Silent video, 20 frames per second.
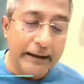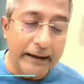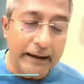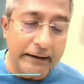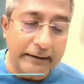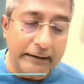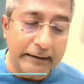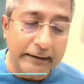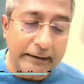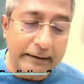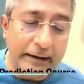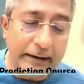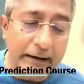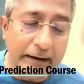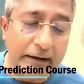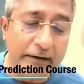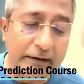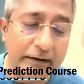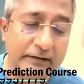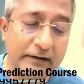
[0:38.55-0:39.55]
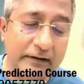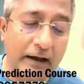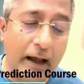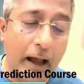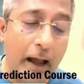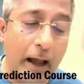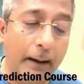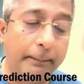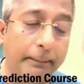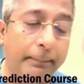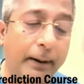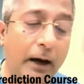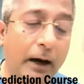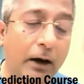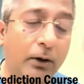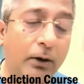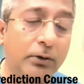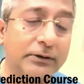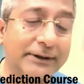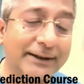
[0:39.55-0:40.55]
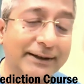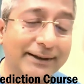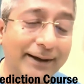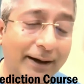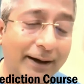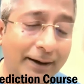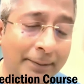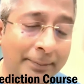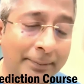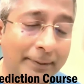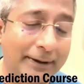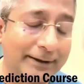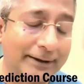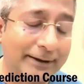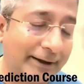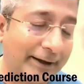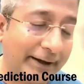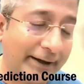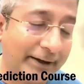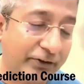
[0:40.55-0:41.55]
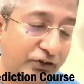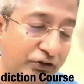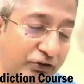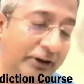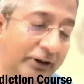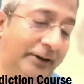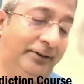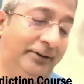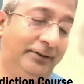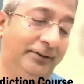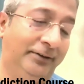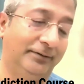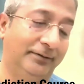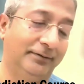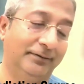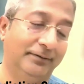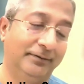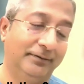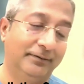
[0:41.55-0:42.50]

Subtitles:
It is about karma correction.